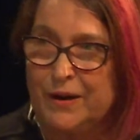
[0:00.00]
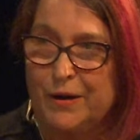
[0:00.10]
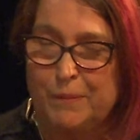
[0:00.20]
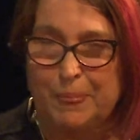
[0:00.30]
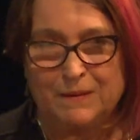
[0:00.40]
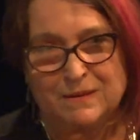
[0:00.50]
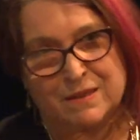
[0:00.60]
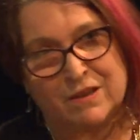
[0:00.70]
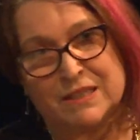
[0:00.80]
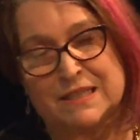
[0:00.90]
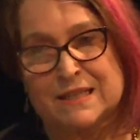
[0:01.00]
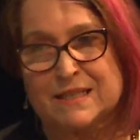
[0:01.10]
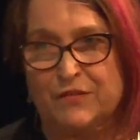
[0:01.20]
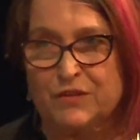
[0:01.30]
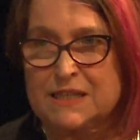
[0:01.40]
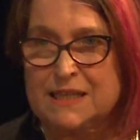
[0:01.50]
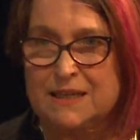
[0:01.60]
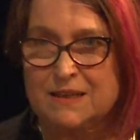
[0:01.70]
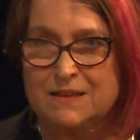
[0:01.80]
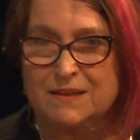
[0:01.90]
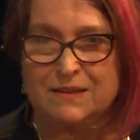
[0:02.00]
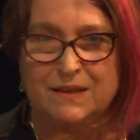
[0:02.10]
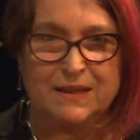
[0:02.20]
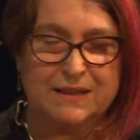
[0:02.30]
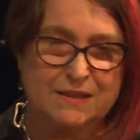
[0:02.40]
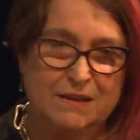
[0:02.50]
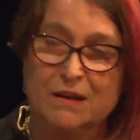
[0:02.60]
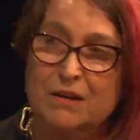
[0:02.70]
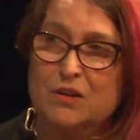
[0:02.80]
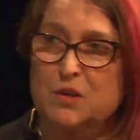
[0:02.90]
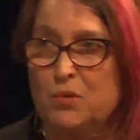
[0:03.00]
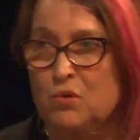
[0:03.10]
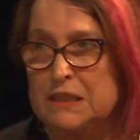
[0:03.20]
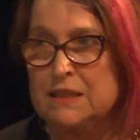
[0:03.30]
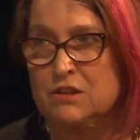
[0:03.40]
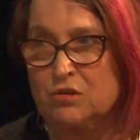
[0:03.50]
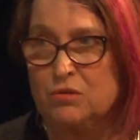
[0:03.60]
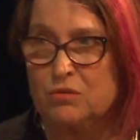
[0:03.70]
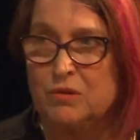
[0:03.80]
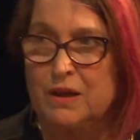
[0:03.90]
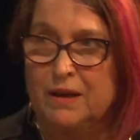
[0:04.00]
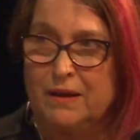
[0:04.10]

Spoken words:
It's the 1970s. It's a girls' boarding school.